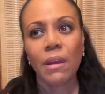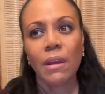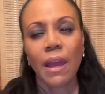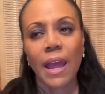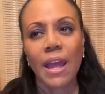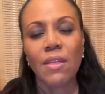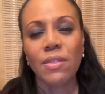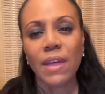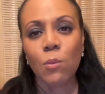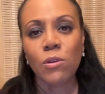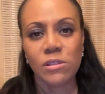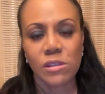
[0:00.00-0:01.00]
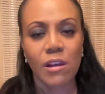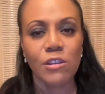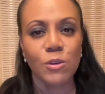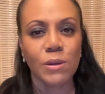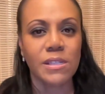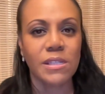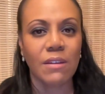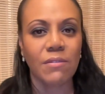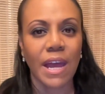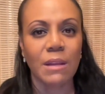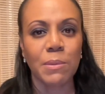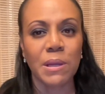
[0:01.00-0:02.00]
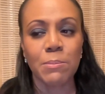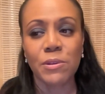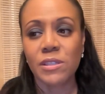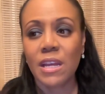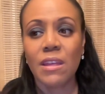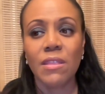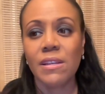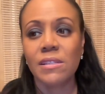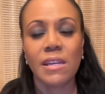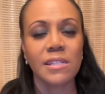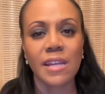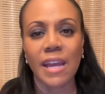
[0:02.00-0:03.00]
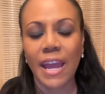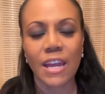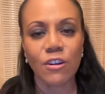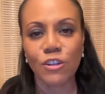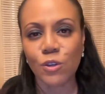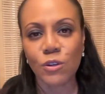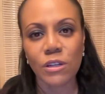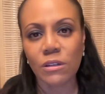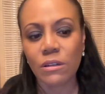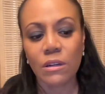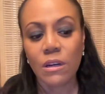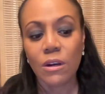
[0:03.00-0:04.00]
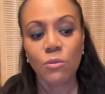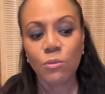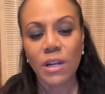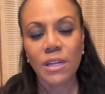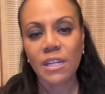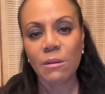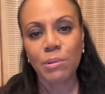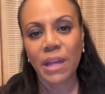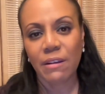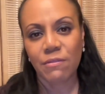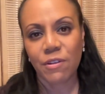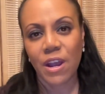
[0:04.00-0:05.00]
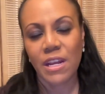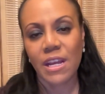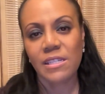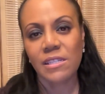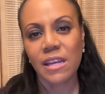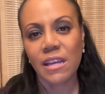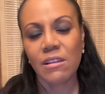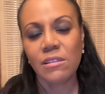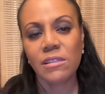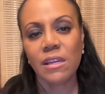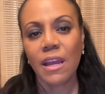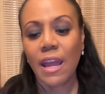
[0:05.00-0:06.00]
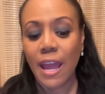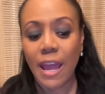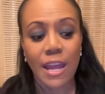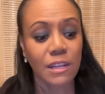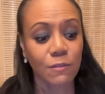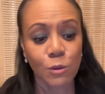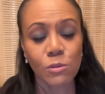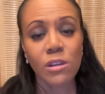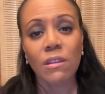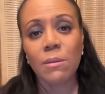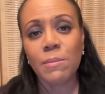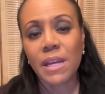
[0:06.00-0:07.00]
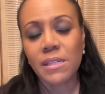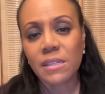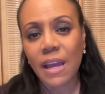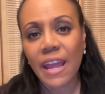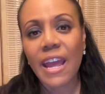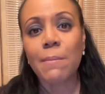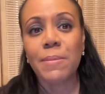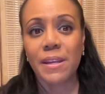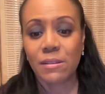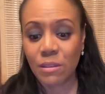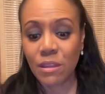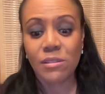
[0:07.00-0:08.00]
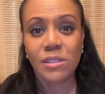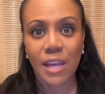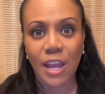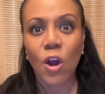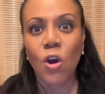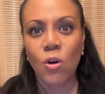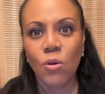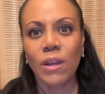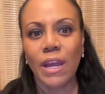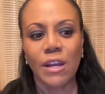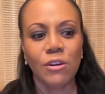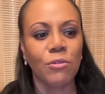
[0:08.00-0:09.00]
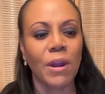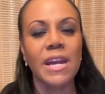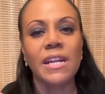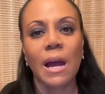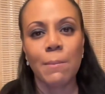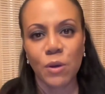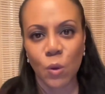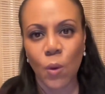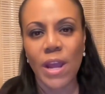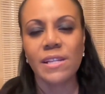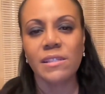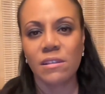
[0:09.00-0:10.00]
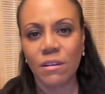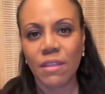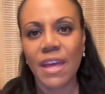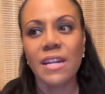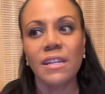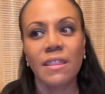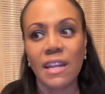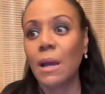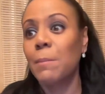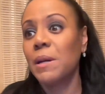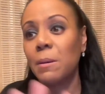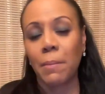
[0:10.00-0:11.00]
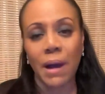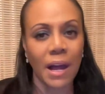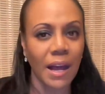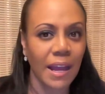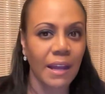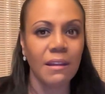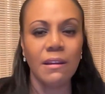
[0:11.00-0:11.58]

and they will tell you, because I've had people say this. They say, hey, are you going to run any Black Friday sales? And if you tell them, yes, I am, they'll say, oh, okay, great. I'm going to wait until then. And then I'm going to buy